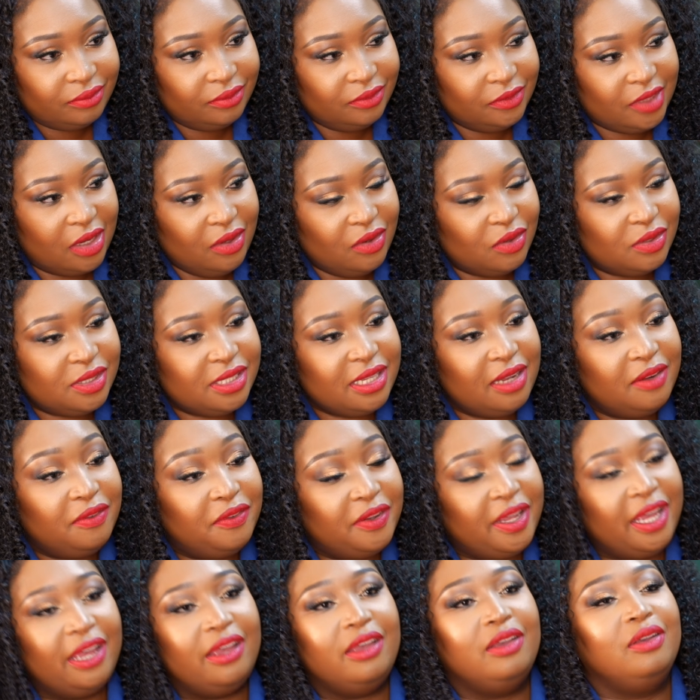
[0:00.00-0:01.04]
I don't know,
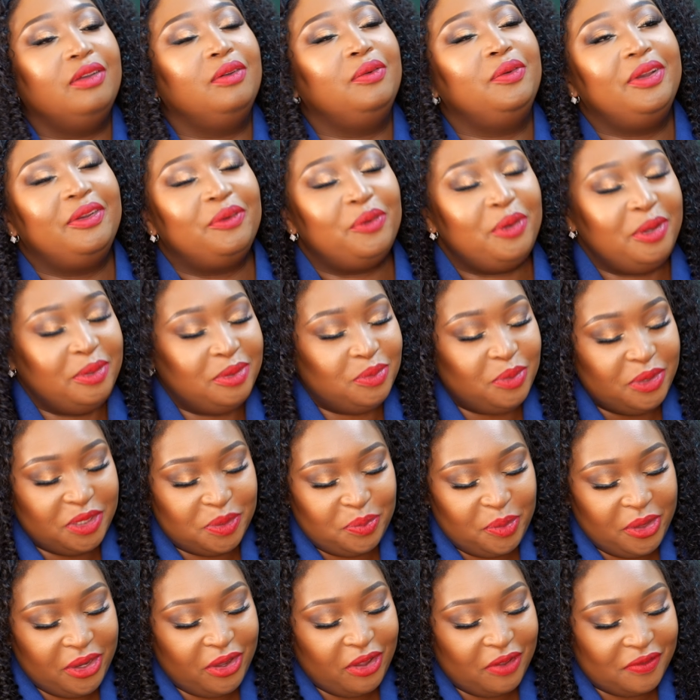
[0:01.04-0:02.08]
self-care. We
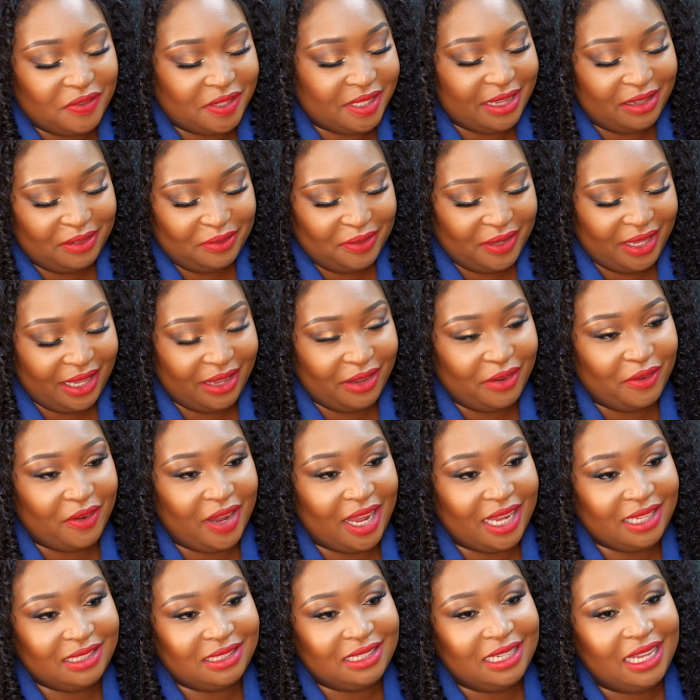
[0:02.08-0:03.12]
speak of self-care,
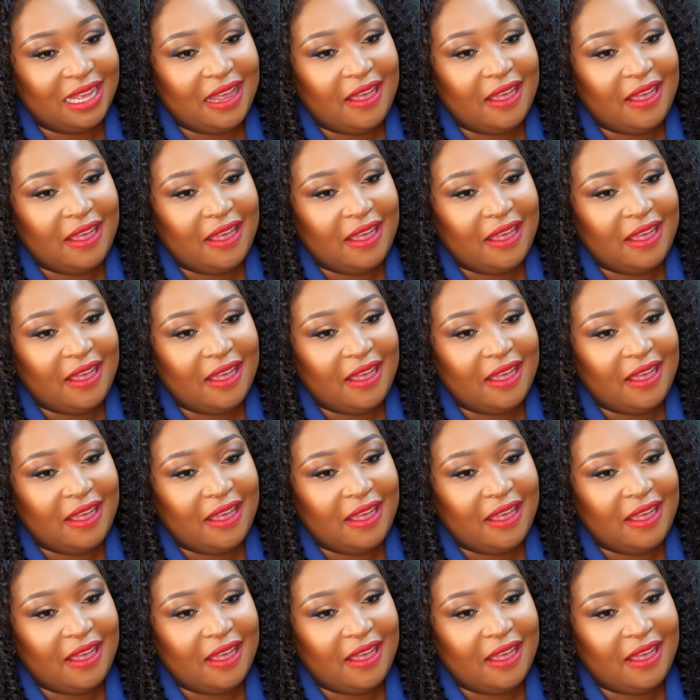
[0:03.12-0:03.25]
right?